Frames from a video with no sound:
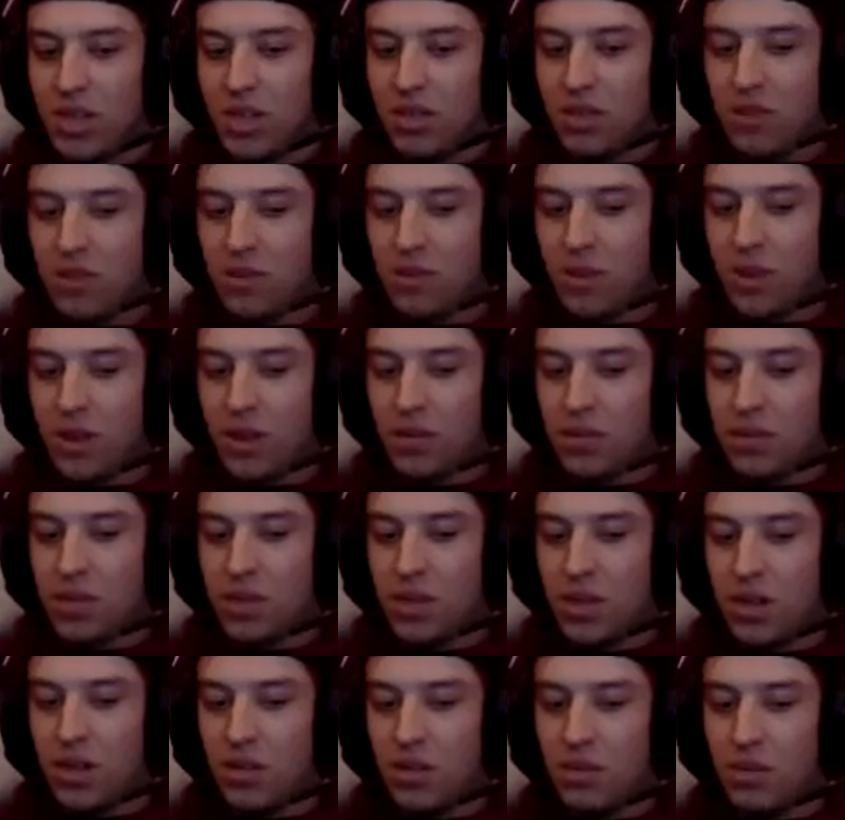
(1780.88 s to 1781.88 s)
the Rams
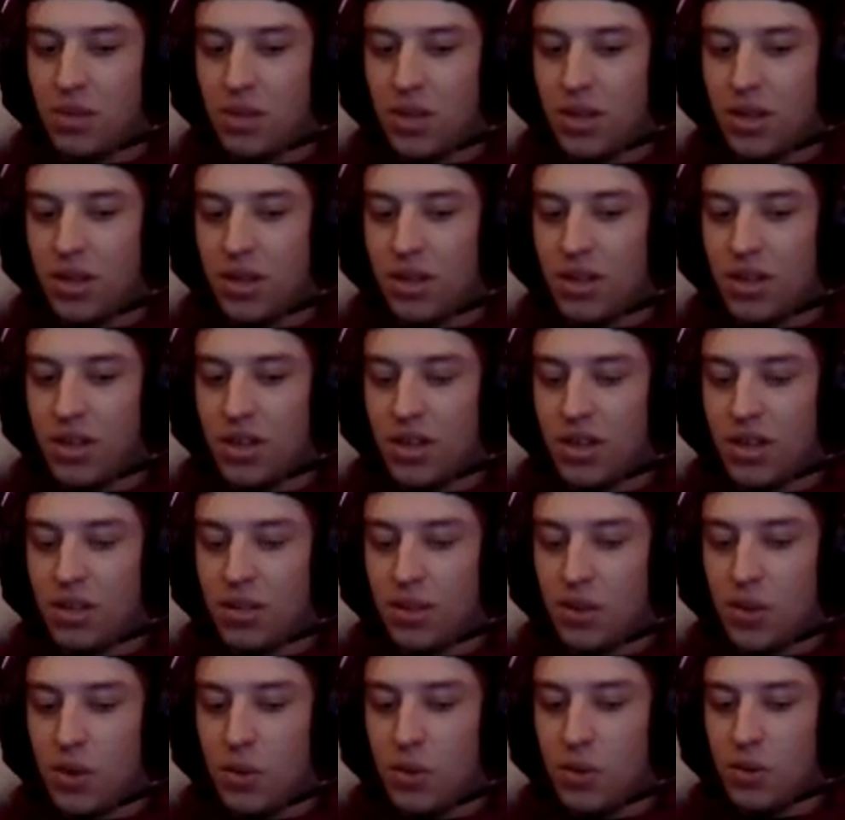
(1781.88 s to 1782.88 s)
here, but
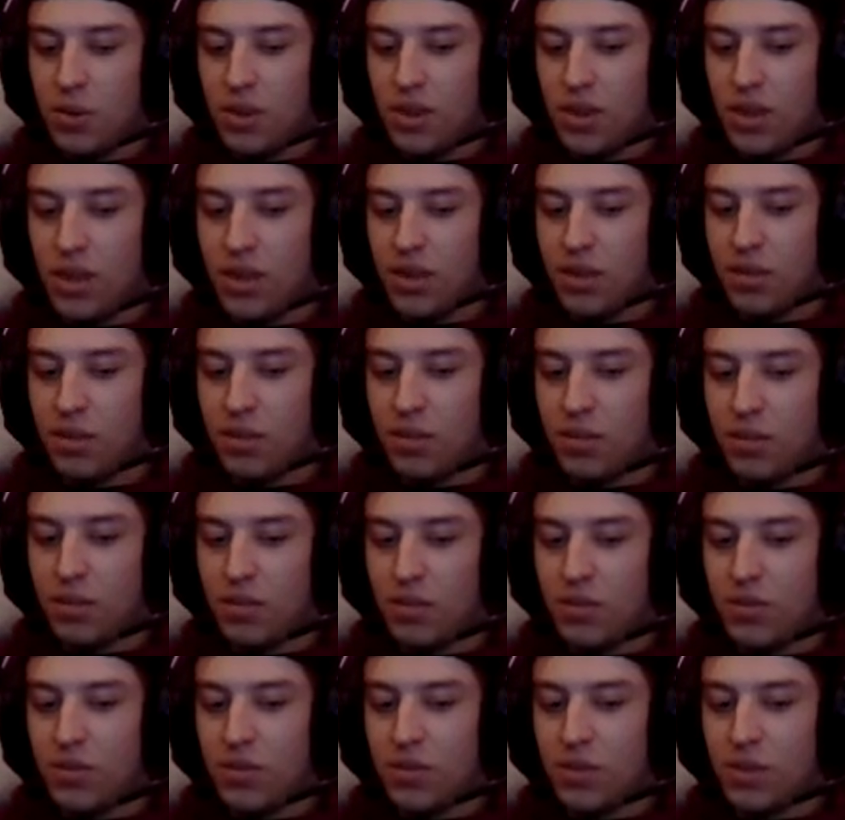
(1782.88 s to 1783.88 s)
I'm hoping that
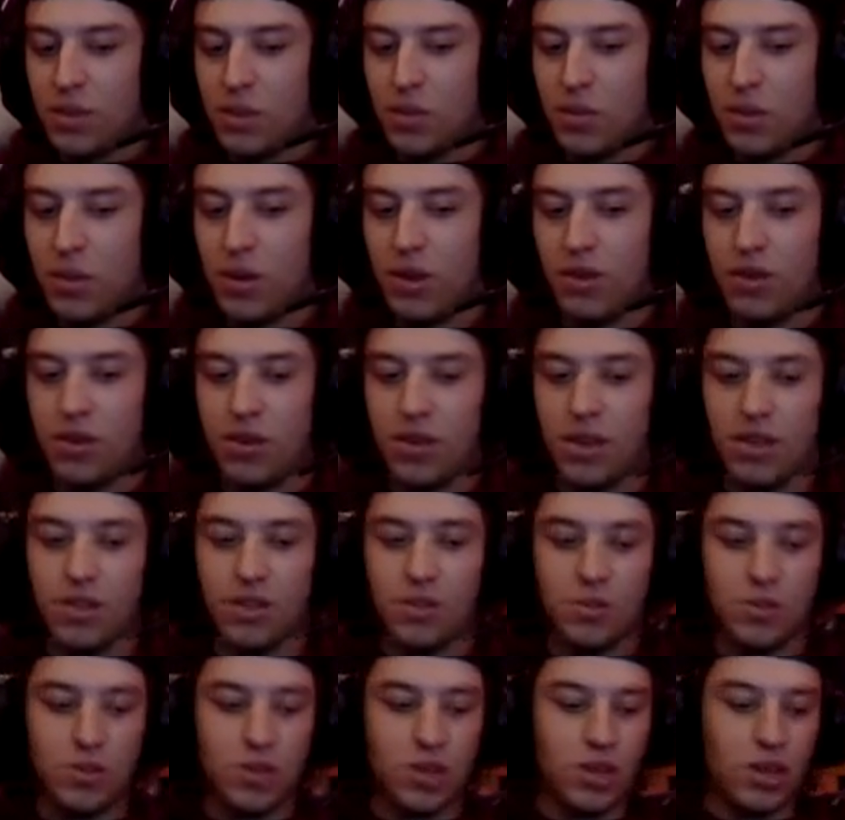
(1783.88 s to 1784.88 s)
Devontae Parker gets
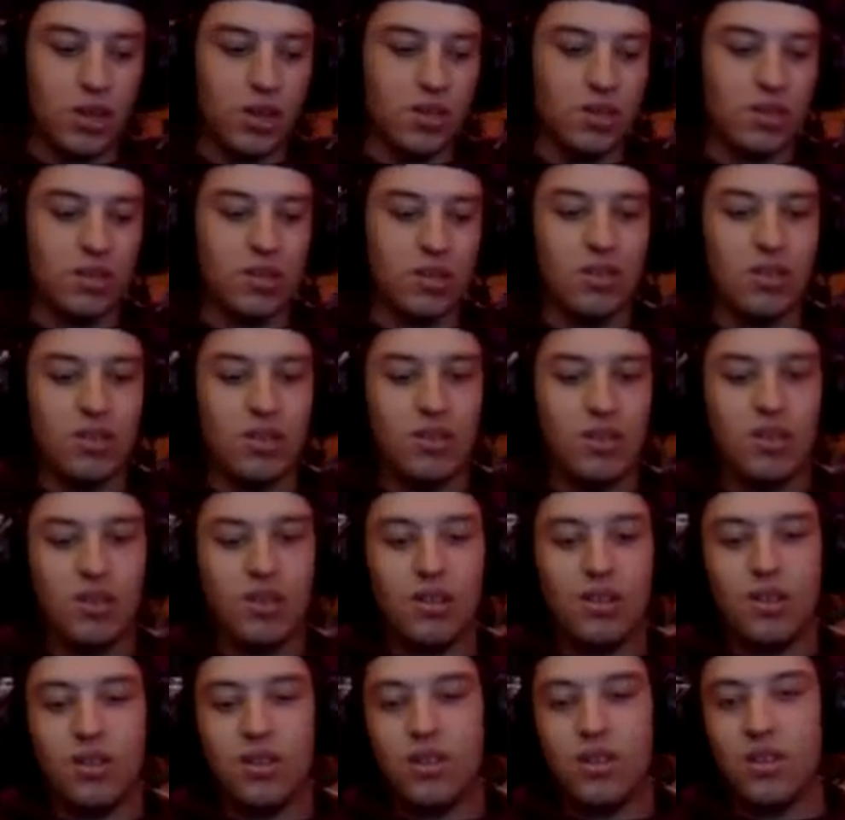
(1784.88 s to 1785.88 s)
some targets.
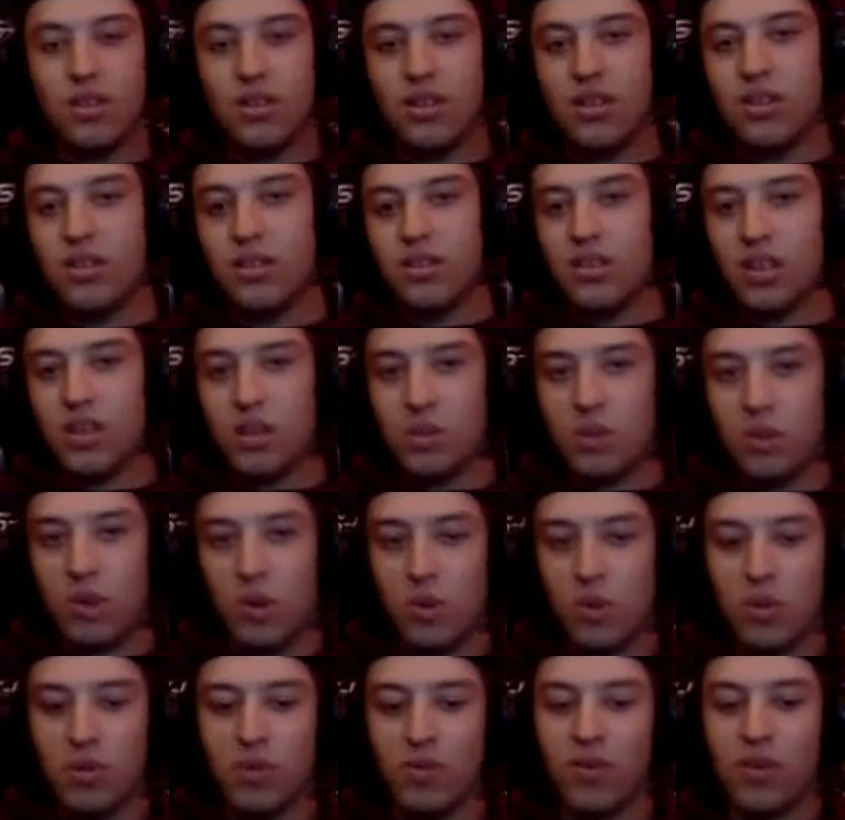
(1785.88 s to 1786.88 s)
That's all I'm
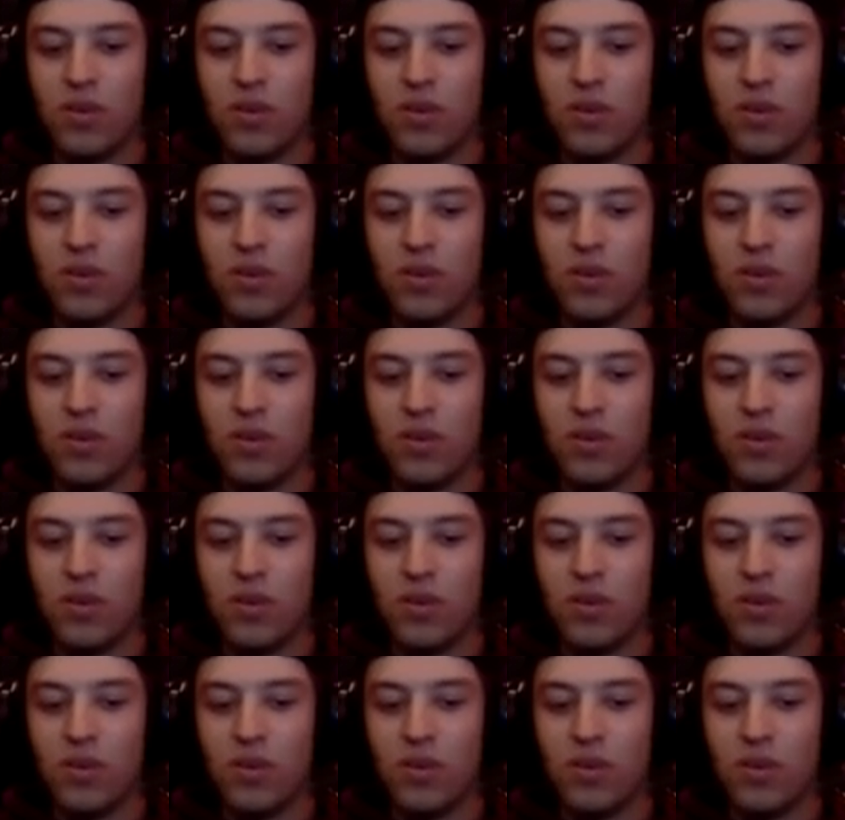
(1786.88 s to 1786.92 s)
hoping for.